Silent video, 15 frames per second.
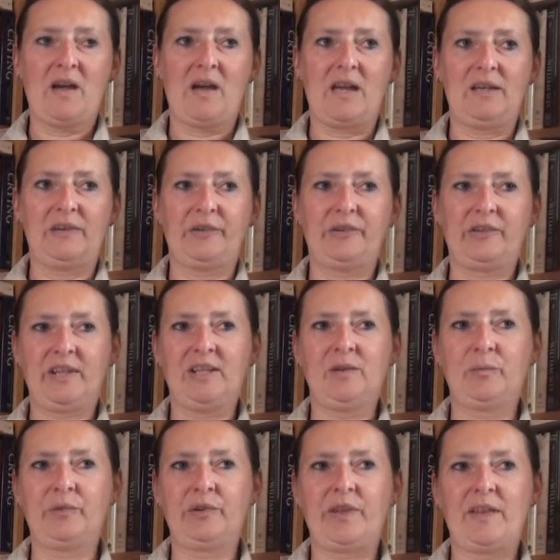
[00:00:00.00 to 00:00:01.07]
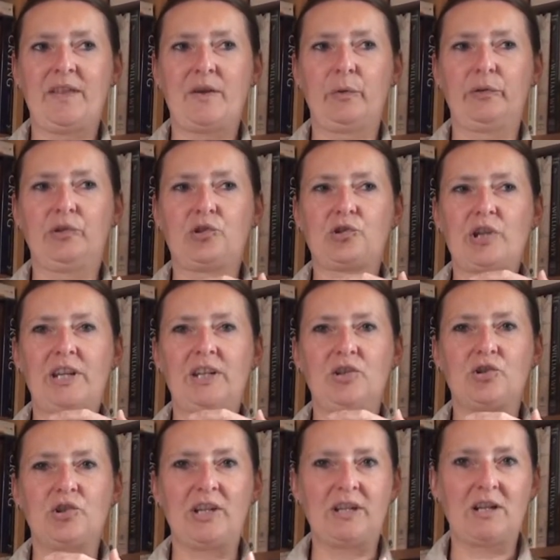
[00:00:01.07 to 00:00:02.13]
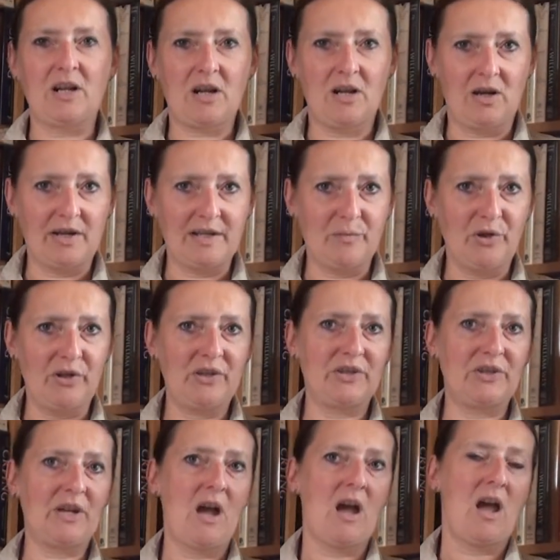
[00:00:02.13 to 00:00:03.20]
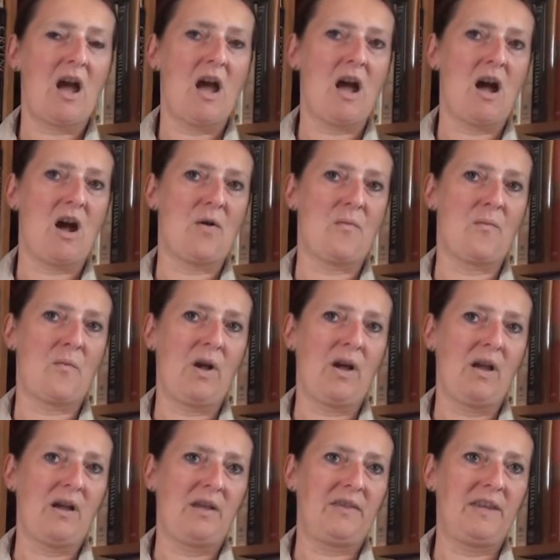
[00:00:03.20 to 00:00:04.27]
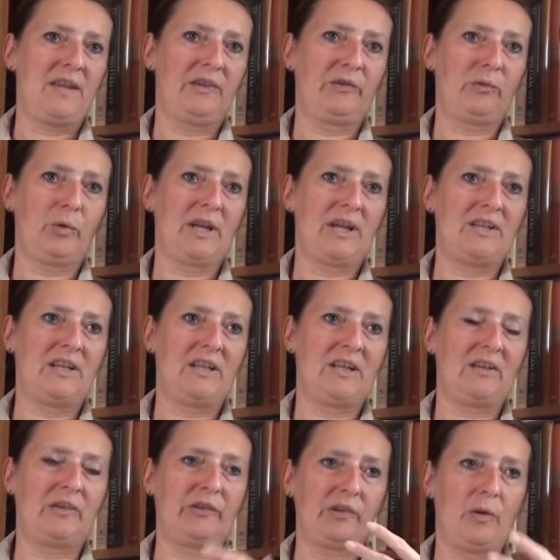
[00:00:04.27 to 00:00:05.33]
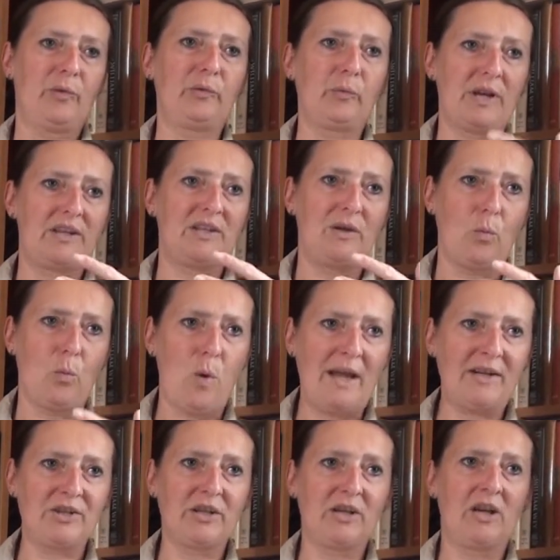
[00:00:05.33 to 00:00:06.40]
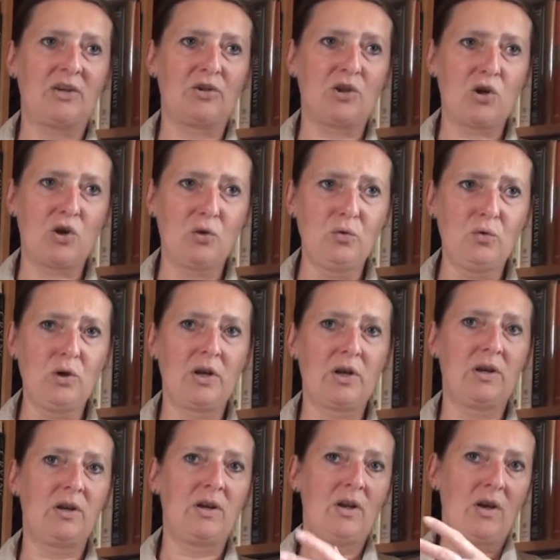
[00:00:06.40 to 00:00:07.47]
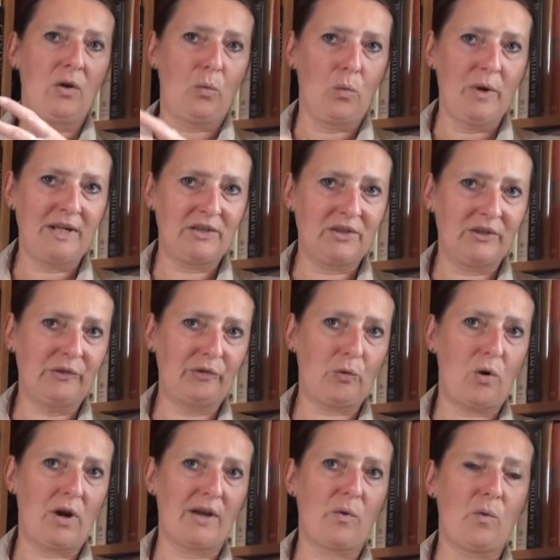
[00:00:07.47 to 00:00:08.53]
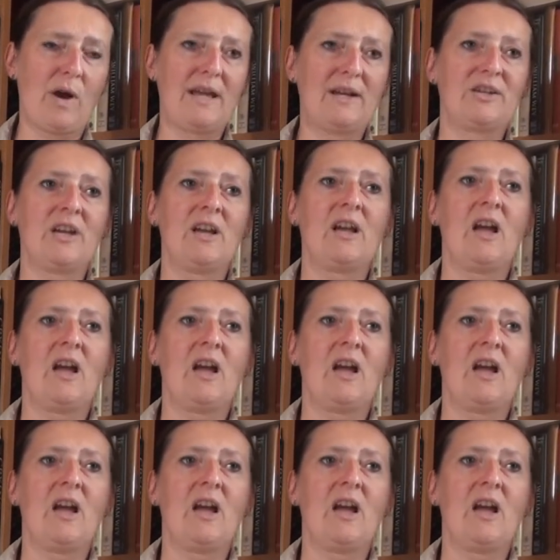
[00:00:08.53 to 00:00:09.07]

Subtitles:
It seems that there was a change in climate. Summers were getting wetter and cooler, winters quite wet,